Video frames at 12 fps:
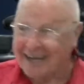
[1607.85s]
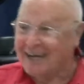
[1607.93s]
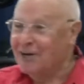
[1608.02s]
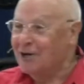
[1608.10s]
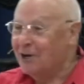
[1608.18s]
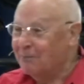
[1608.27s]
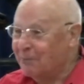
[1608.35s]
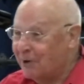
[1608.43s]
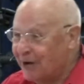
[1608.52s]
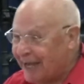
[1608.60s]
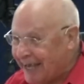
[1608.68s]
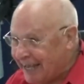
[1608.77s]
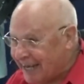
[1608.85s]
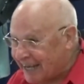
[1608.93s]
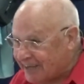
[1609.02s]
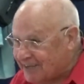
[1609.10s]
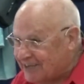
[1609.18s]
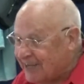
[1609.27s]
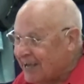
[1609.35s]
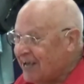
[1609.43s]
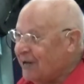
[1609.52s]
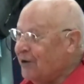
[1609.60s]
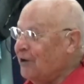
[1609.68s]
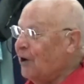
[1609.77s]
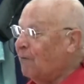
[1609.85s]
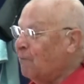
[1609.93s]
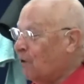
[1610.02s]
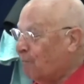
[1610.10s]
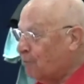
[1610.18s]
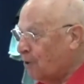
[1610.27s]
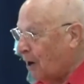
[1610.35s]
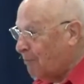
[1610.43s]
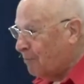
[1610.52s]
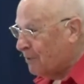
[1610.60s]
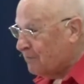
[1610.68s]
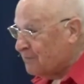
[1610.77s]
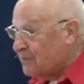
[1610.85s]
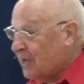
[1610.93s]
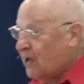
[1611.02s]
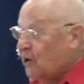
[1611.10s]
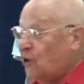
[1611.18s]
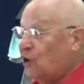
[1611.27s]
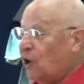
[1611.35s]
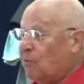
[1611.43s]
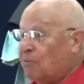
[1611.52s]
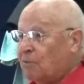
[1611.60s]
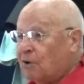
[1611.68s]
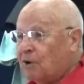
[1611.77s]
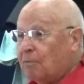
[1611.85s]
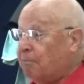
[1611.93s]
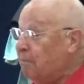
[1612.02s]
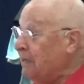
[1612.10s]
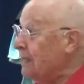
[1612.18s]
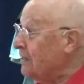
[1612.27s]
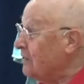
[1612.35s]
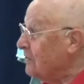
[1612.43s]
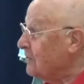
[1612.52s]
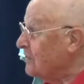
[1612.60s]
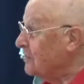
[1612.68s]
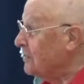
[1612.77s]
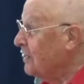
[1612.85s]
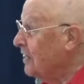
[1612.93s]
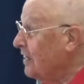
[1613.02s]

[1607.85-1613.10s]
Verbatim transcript: No more headaches, no more problems, no more bills.